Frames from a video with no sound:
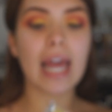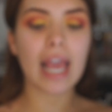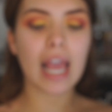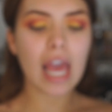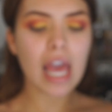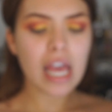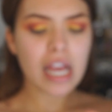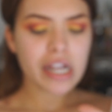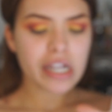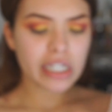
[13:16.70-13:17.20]

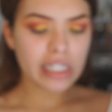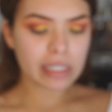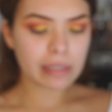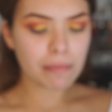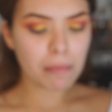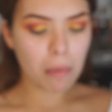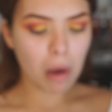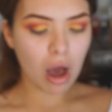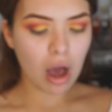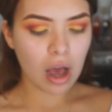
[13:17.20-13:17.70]
like
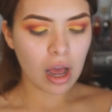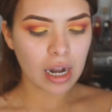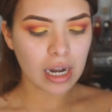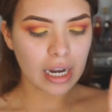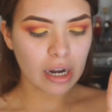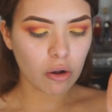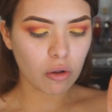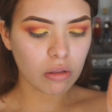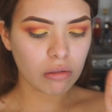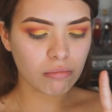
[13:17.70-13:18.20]
small
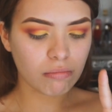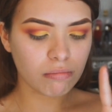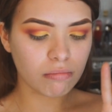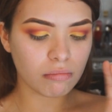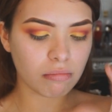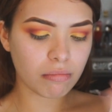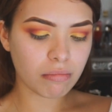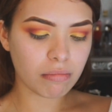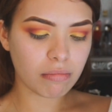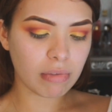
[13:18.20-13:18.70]
little
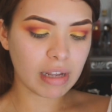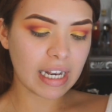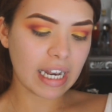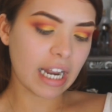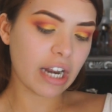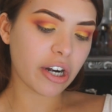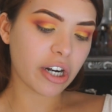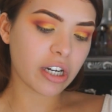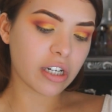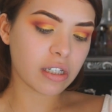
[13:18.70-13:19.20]

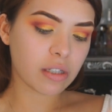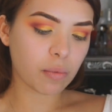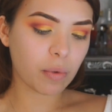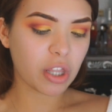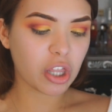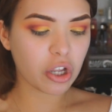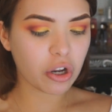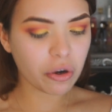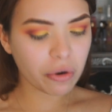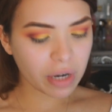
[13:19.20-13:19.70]
glitters
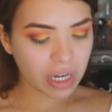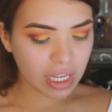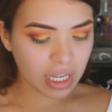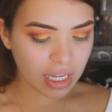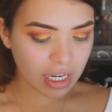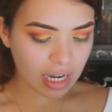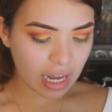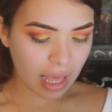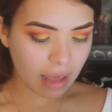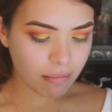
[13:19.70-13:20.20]
with
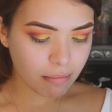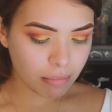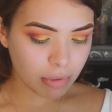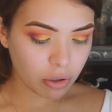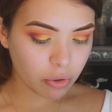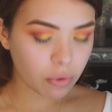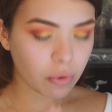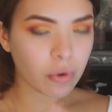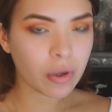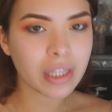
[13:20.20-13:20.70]
green and
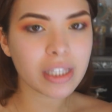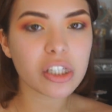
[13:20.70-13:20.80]
blue.